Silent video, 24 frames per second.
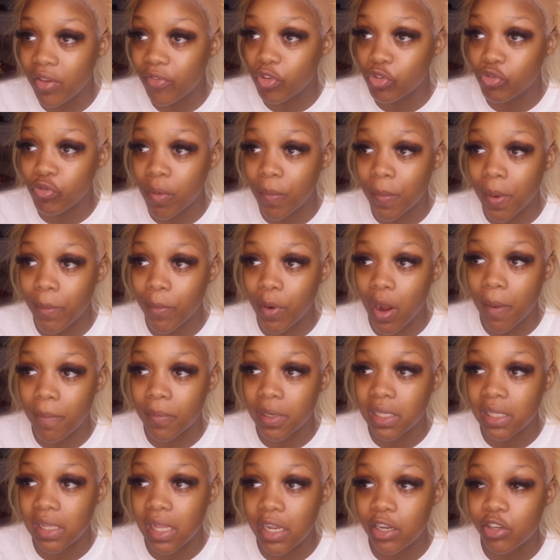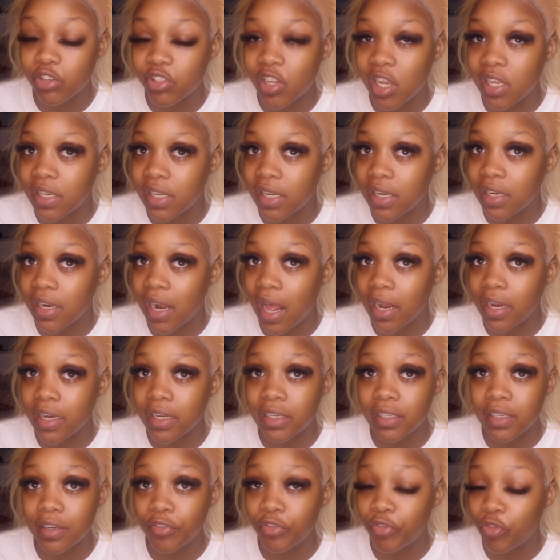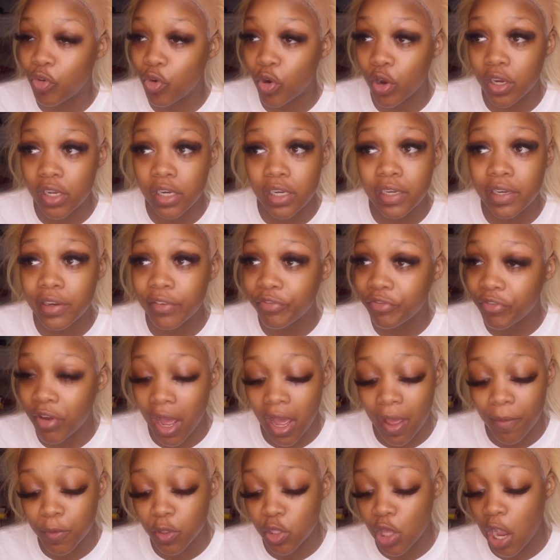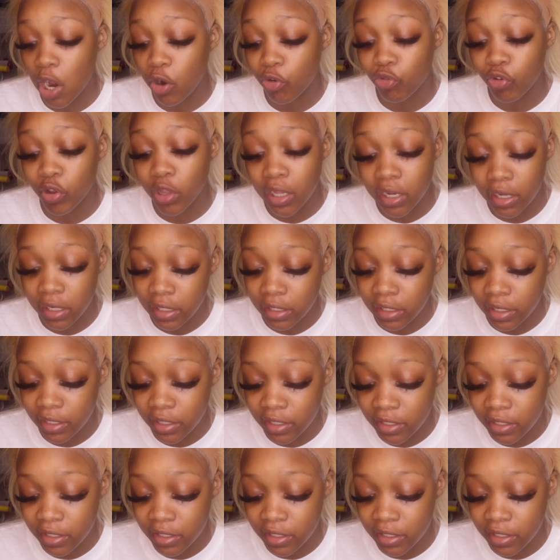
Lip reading: even remember how many layers I did. I could have did 4, could have did 5, bitch. I really could have did